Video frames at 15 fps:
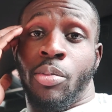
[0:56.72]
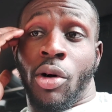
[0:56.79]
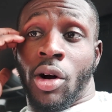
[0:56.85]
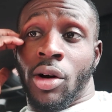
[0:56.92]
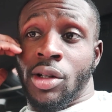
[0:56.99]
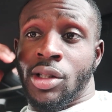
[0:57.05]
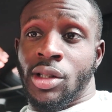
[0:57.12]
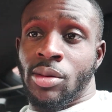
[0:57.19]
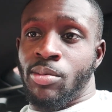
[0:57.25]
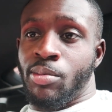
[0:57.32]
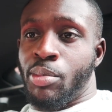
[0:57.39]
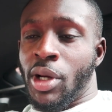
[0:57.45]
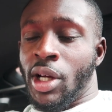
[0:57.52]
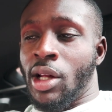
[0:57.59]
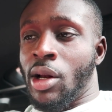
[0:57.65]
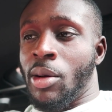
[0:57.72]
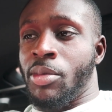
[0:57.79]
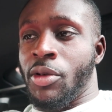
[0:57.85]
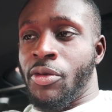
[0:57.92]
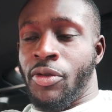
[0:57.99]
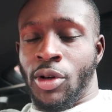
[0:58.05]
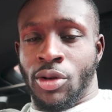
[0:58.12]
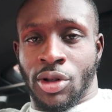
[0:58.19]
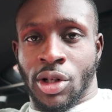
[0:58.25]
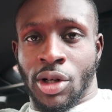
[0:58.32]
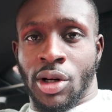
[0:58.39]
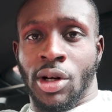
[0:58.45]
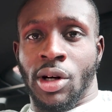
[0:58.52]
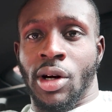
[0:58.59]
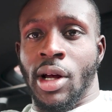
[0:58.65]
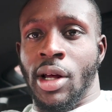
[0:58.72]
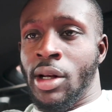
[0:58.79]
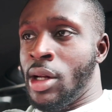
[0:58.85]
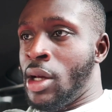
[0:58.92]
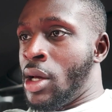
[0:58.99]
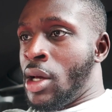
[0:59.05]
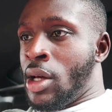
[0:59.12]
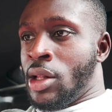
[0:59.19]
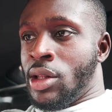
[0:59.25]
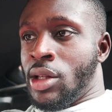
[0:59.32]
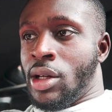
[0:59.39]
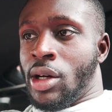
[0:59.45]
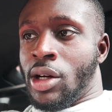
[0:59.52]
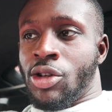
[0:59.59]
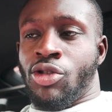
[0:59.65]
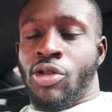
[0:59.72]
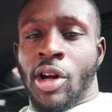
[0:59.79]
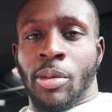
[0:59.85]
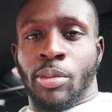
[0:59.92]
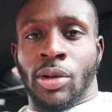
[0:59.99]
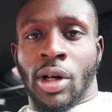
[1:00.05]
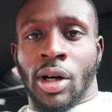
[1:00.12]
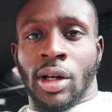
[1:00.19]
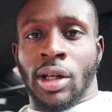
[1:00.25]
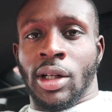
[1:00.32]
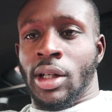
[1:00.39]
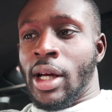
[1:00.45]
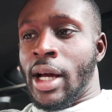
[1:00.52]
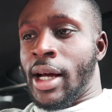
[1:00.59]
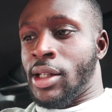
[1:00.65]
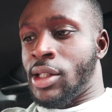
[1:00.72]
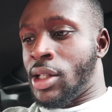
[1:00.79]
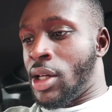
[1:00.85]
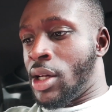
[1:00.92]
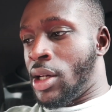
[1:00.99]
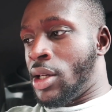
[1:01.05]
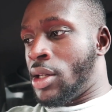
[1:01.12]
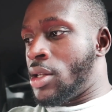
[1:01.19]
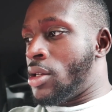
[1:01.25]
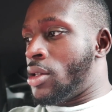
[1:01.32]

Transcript: parts. I'm picking up the filter and the drain plug and gasket,